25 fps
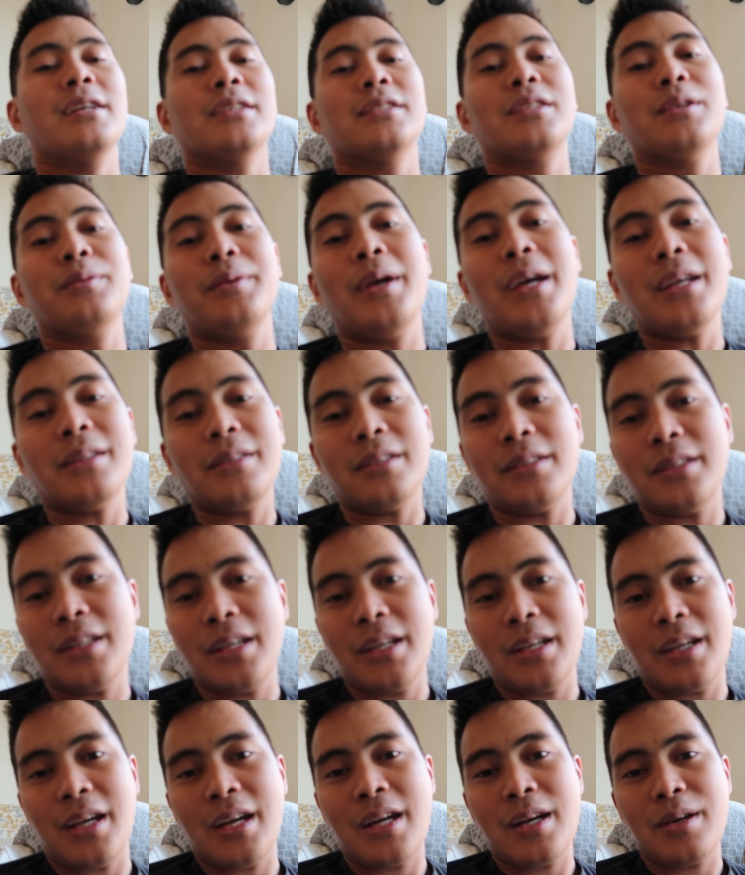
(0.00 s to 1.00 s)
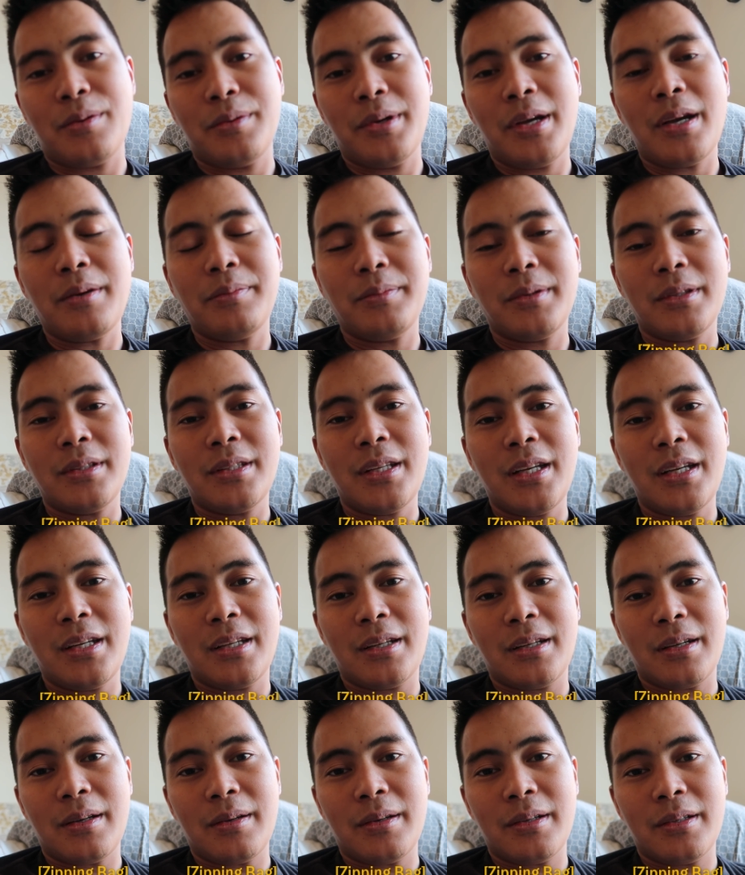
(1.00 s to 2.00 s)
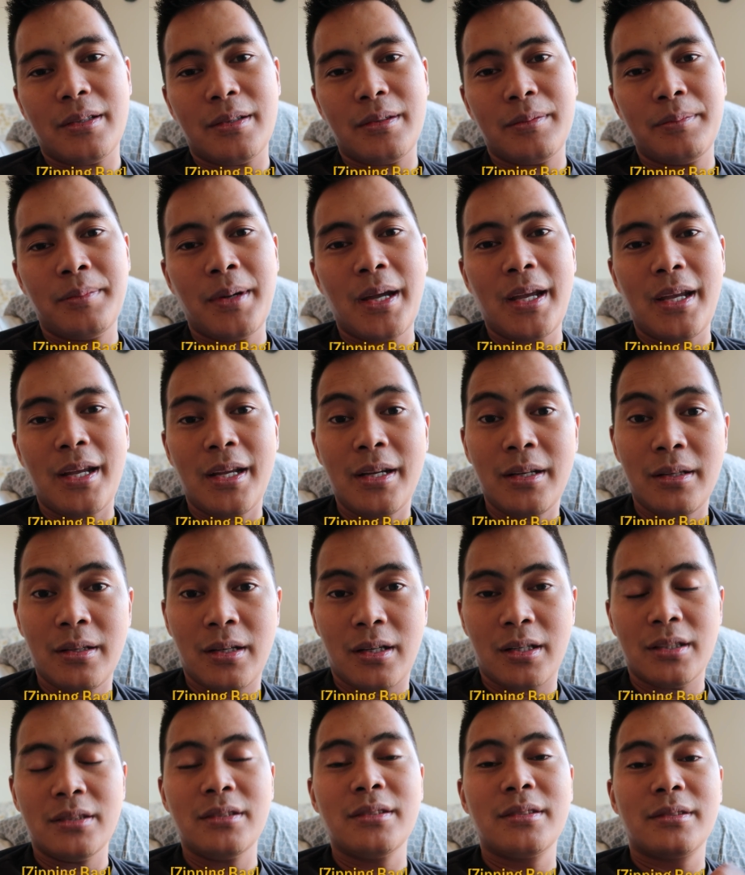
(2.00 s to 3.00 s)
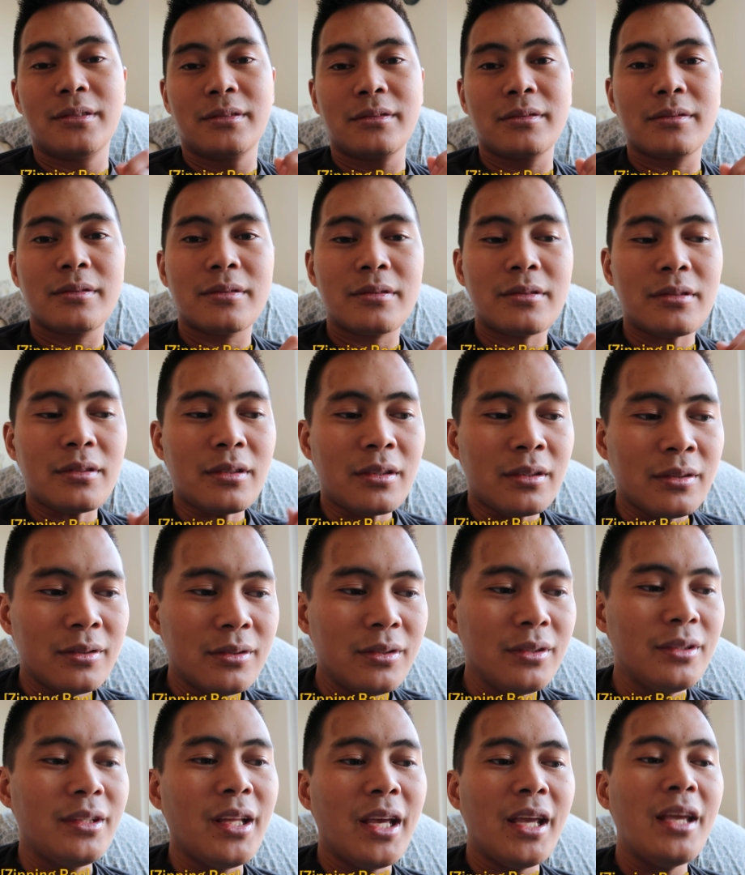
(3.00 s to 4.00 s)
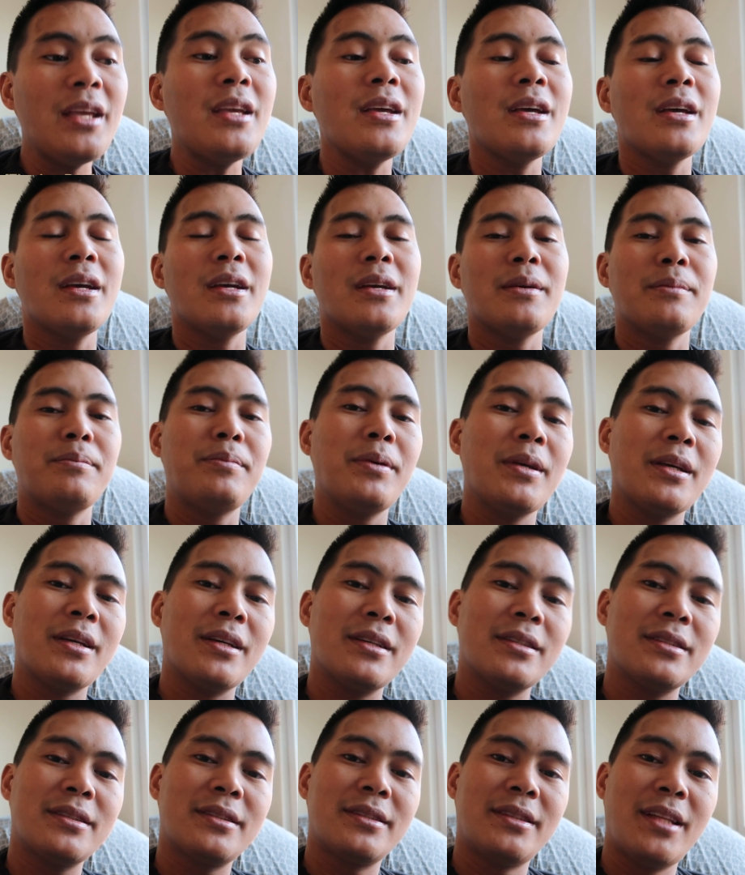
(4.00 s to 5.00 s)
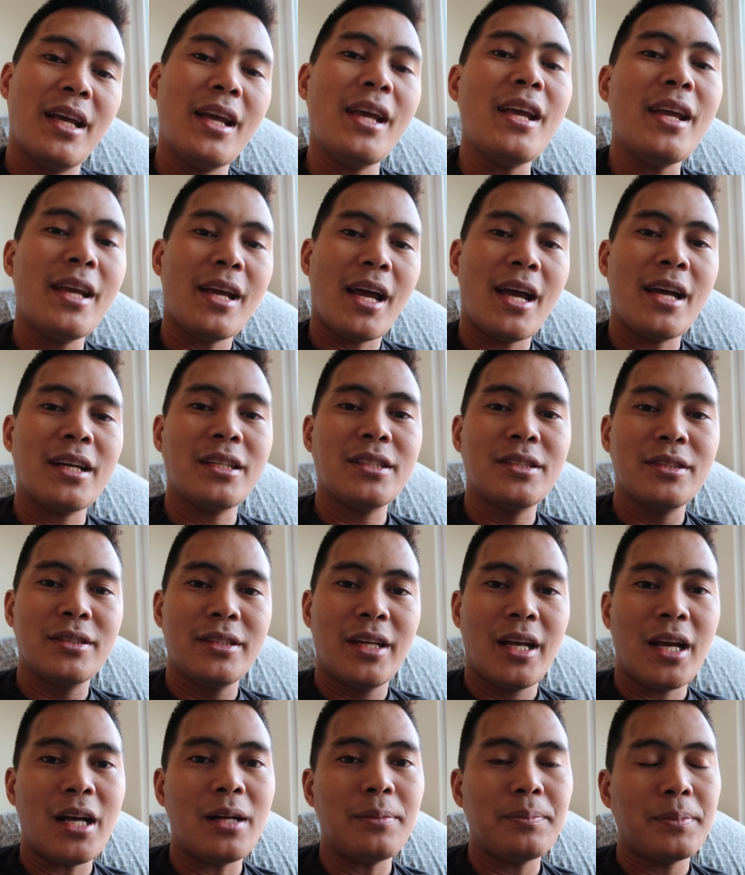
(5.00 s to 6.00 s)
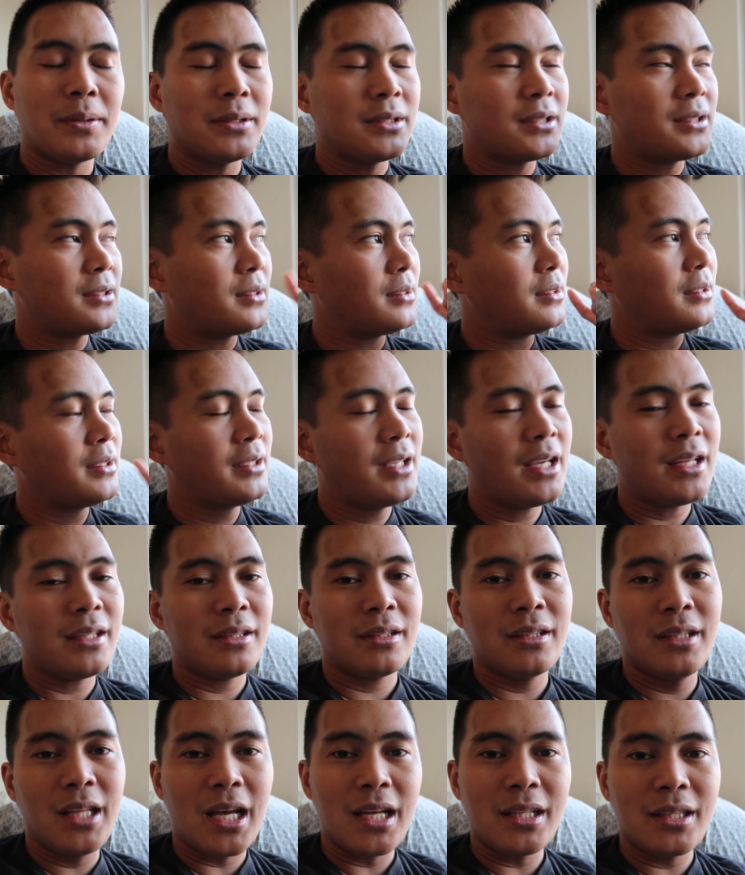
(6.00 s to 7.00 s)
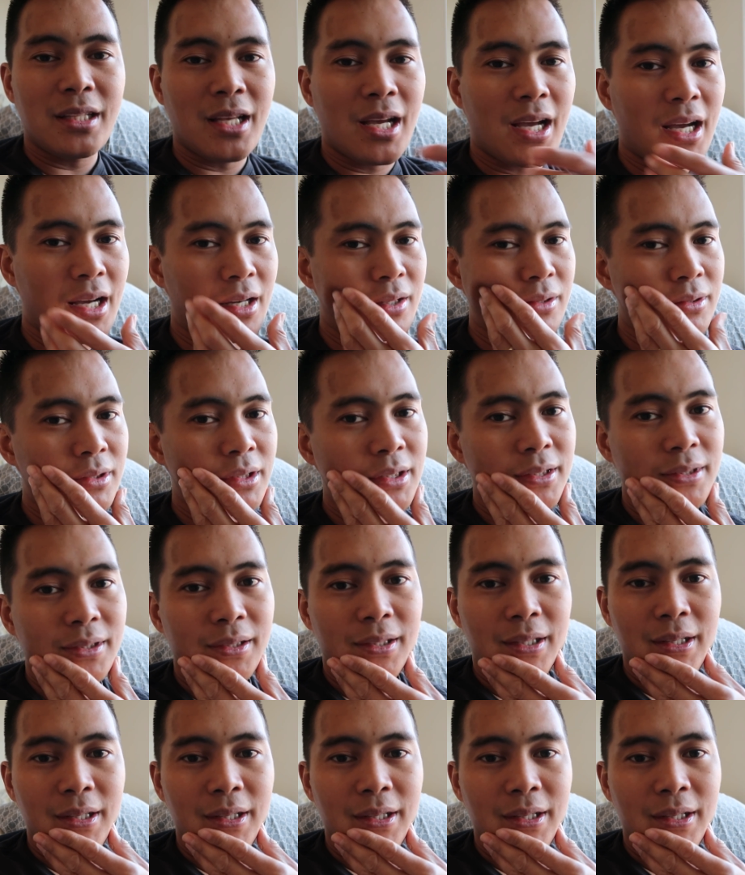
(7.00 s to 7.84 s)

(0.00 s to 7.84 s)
So we have to take my in-laws today because they actually help us get that house.